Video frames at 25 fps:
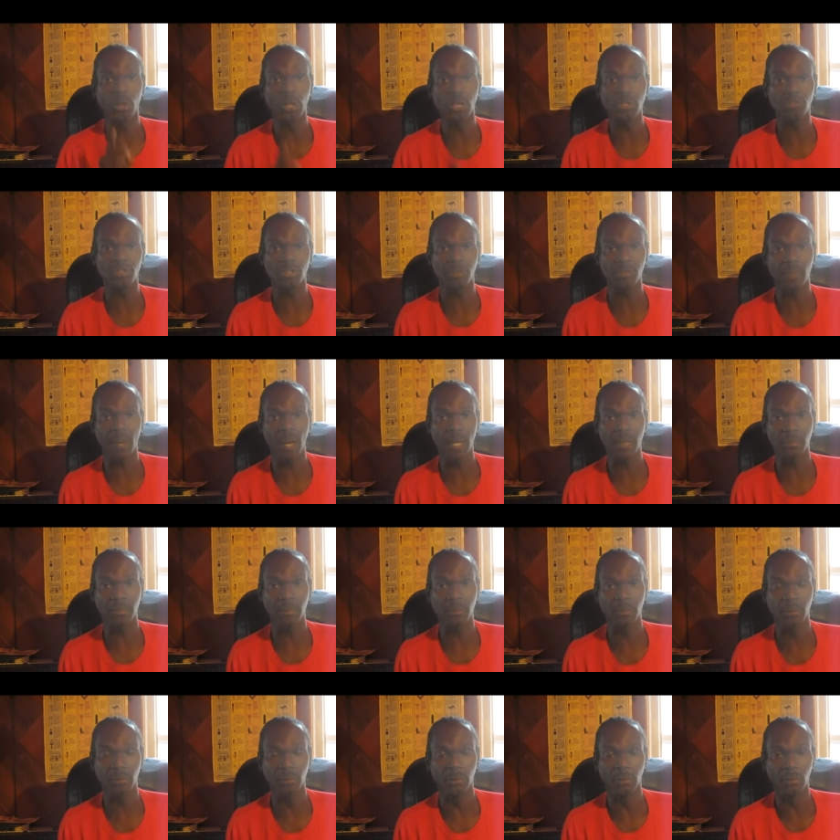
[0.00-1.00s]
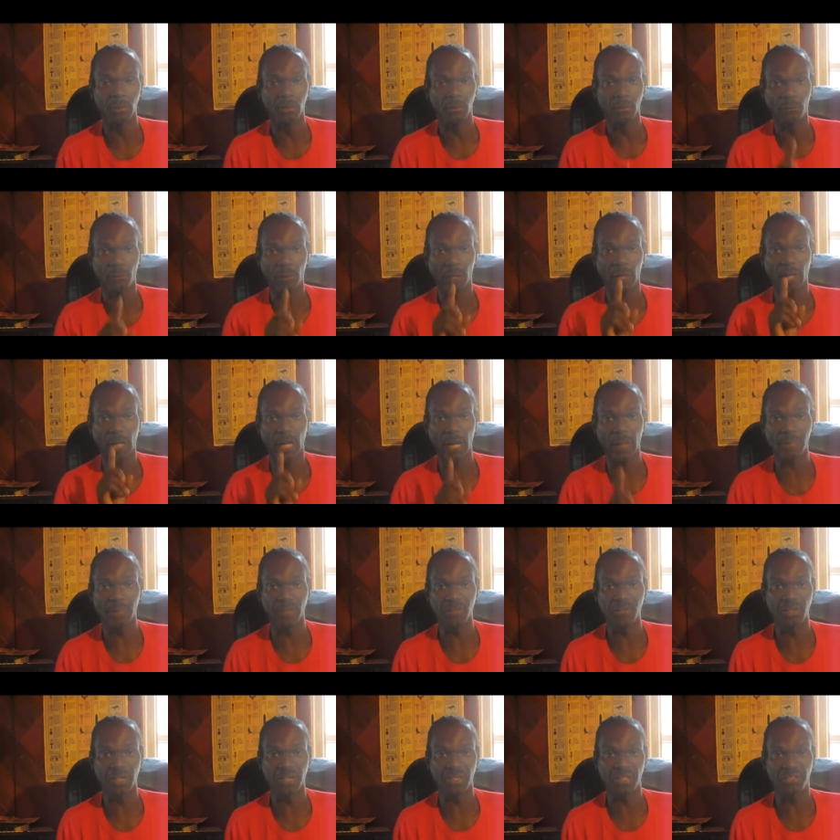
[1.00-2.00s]
is responsible for the collapse of
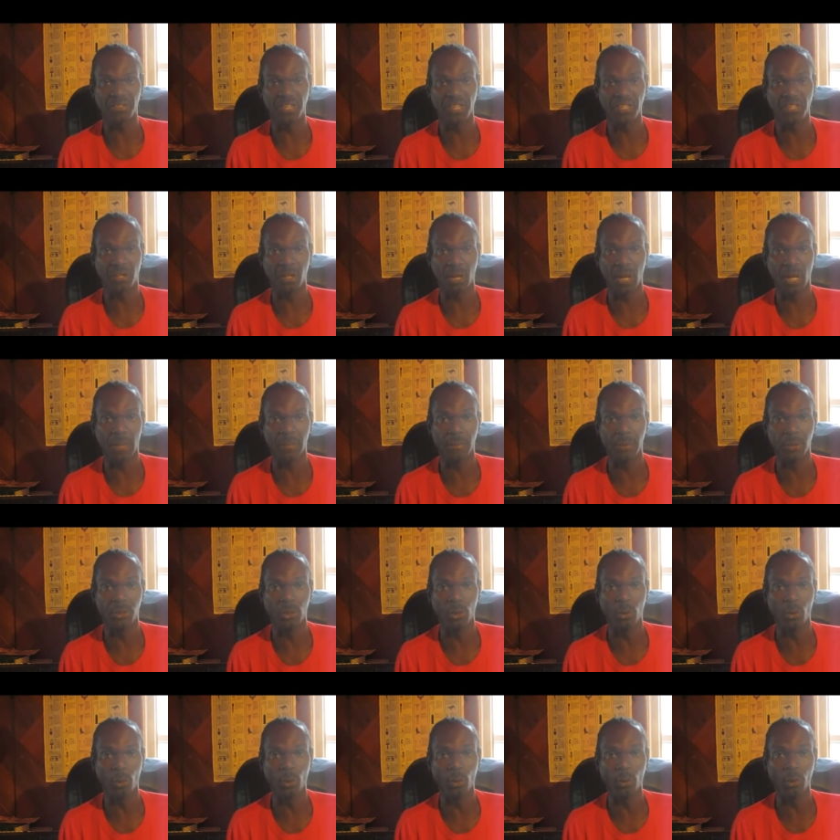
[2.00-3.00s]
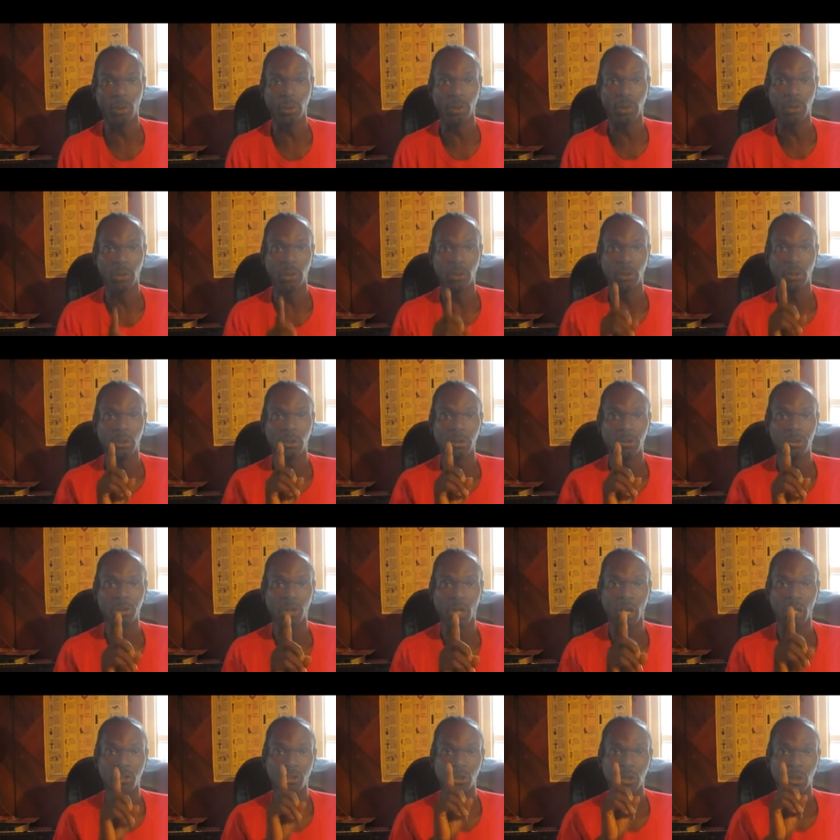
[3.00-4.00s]
the United States economy? You know who?
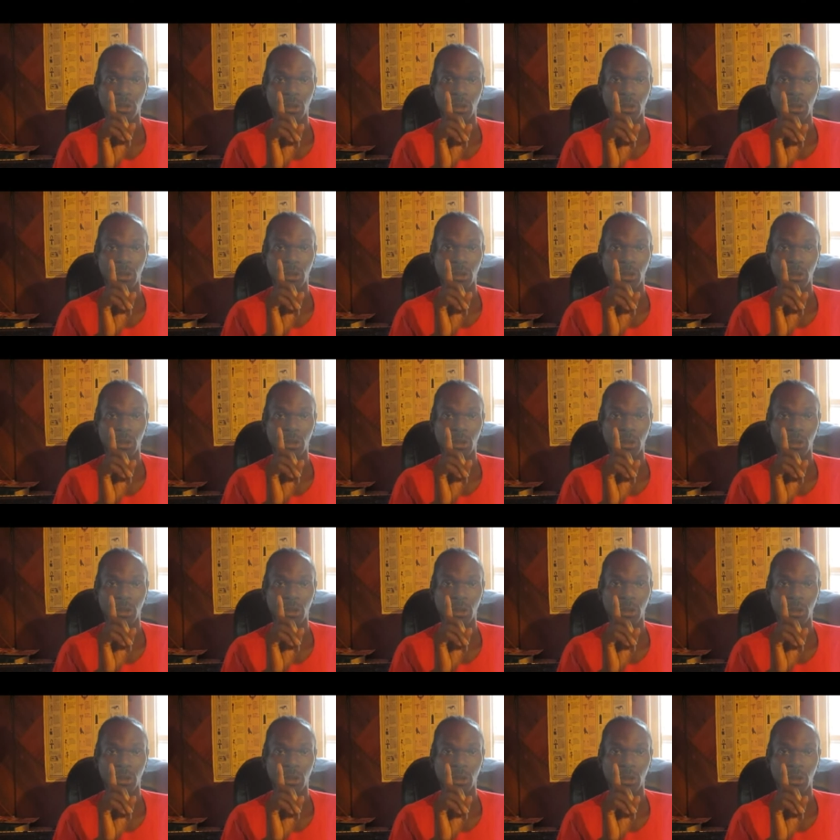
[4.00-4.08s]
Judge